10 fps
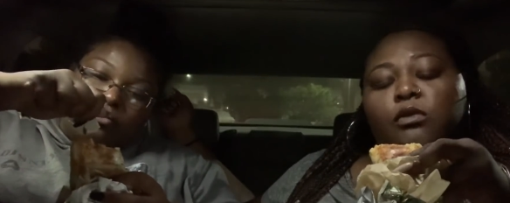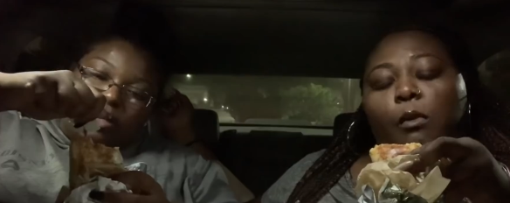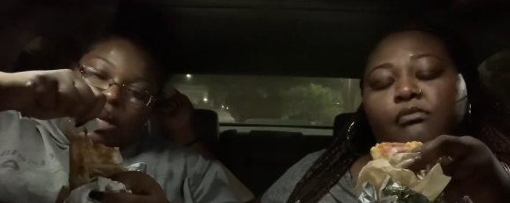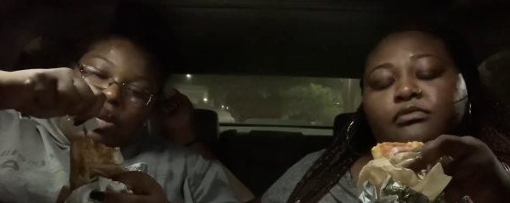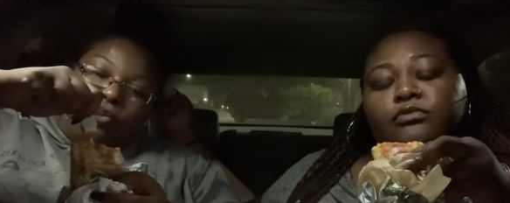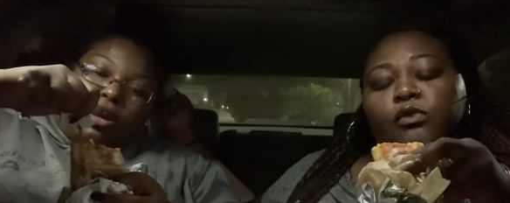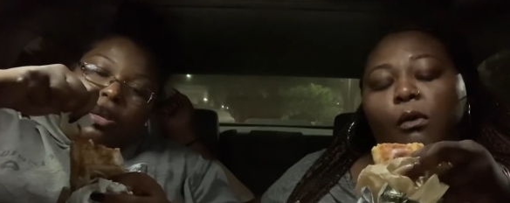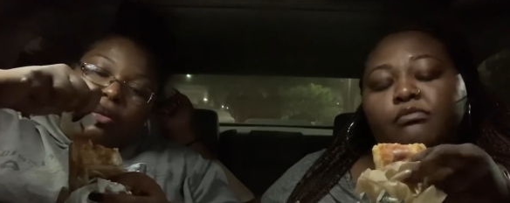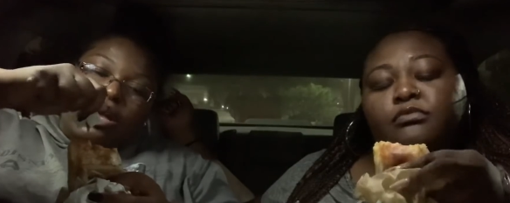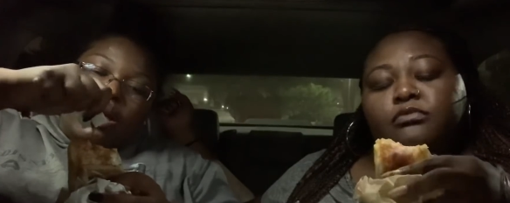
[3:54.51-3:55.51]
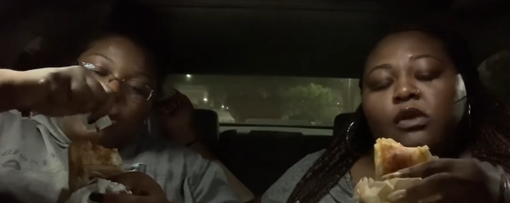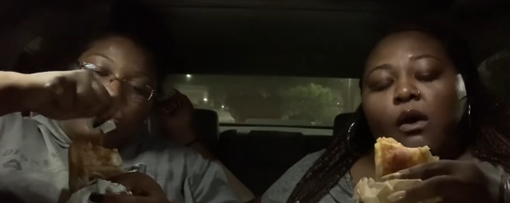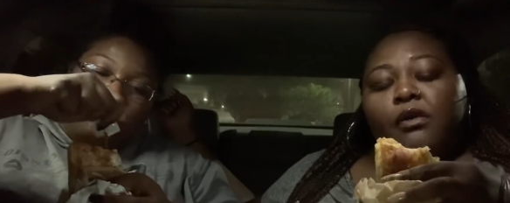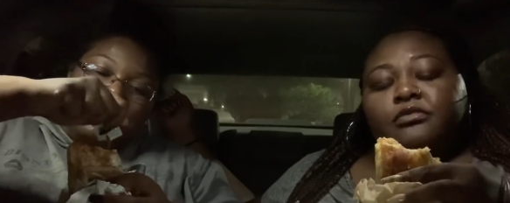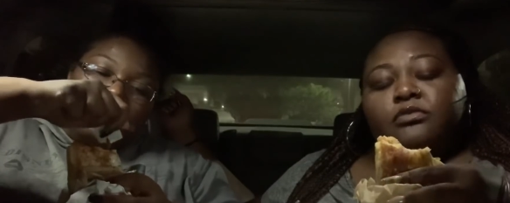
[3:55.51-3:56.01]
Speaker 1: It, it, it don't. Yeah, it don't
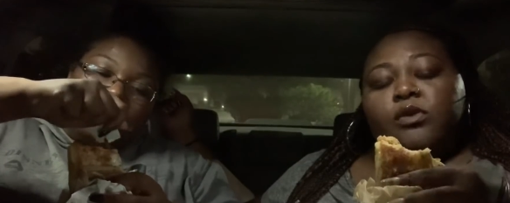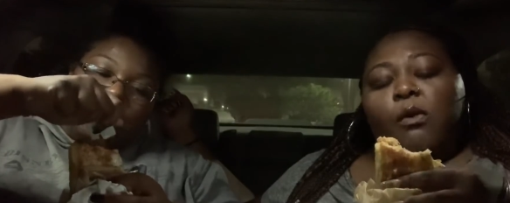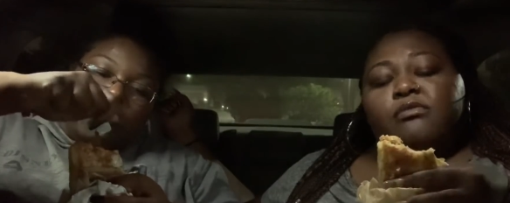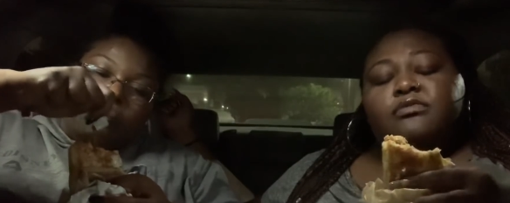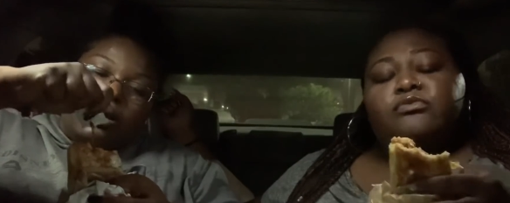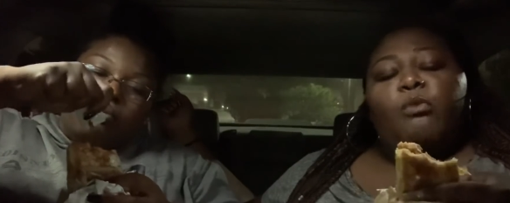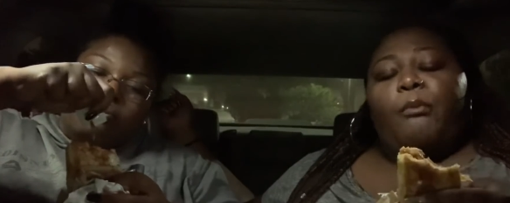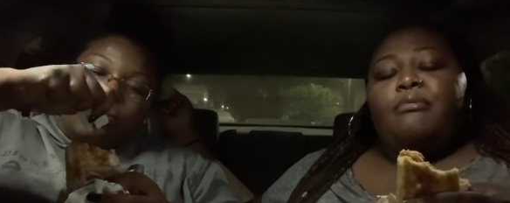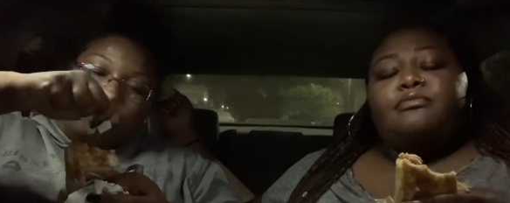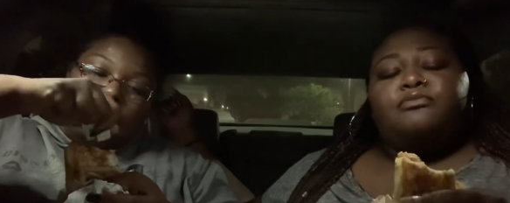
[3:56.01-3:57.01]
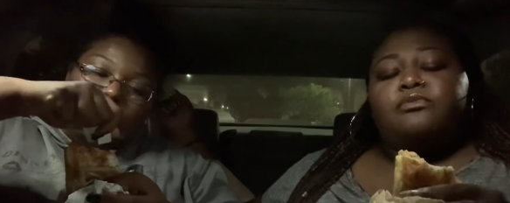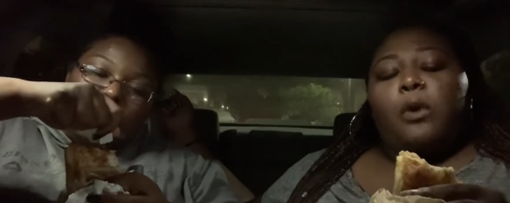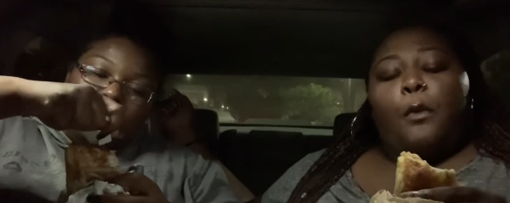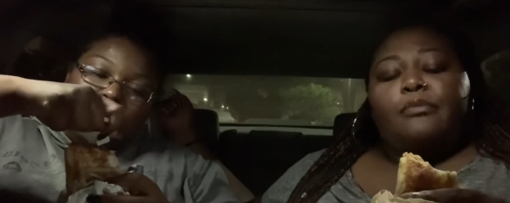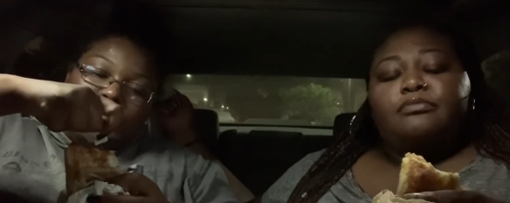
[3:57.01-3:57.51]
need no sauce, but I'm mm-mm. I'm gonna
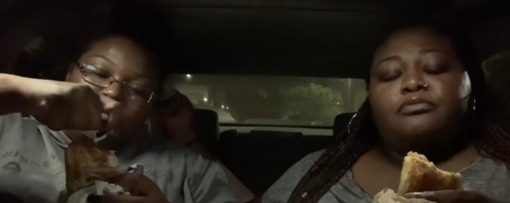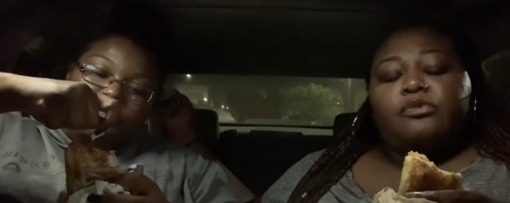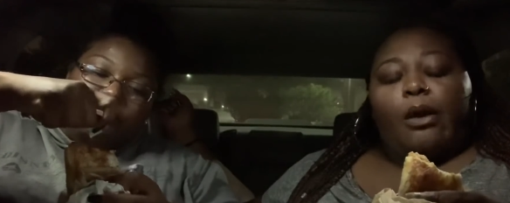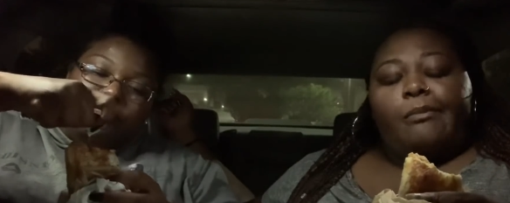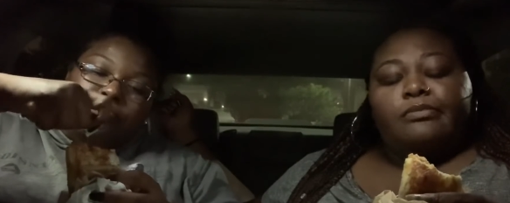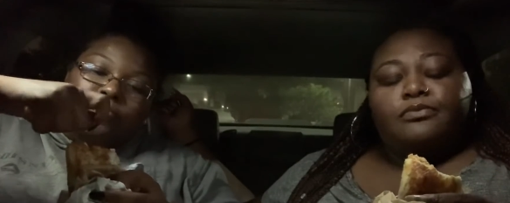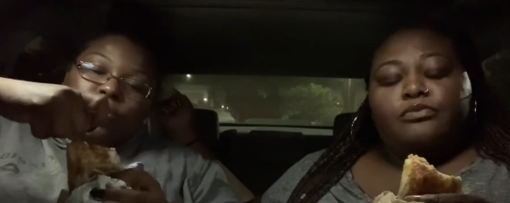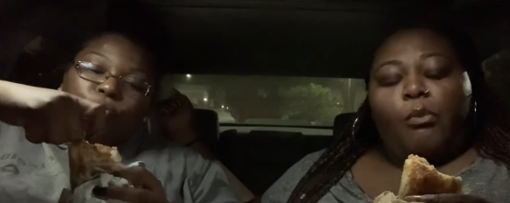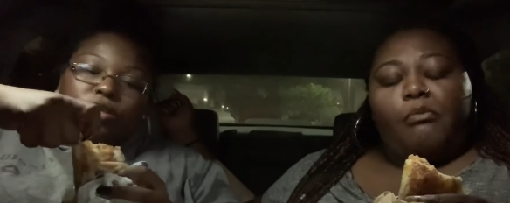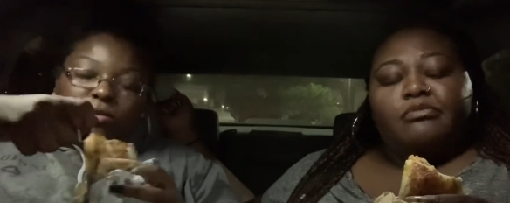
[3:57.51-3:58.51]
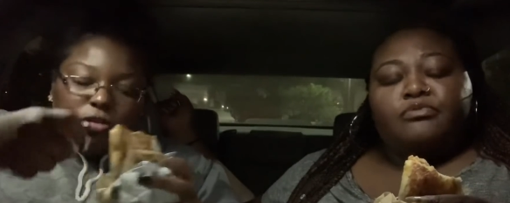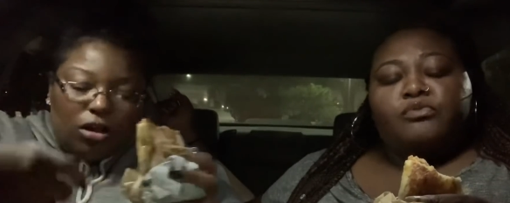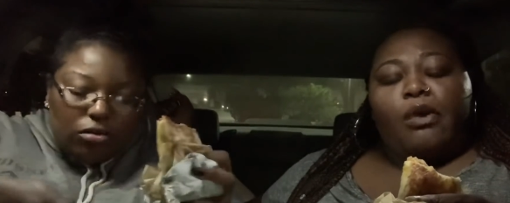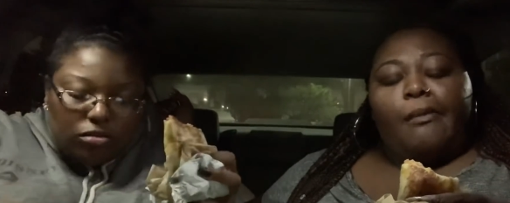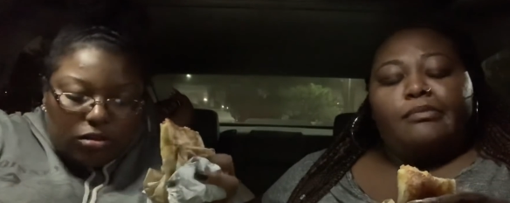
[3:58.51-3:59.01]
taste it with some
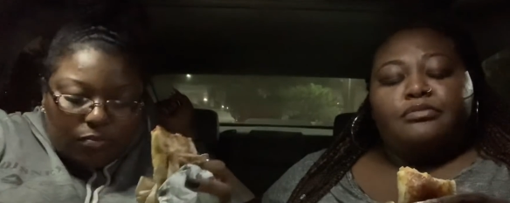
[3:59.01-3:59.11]
sauce.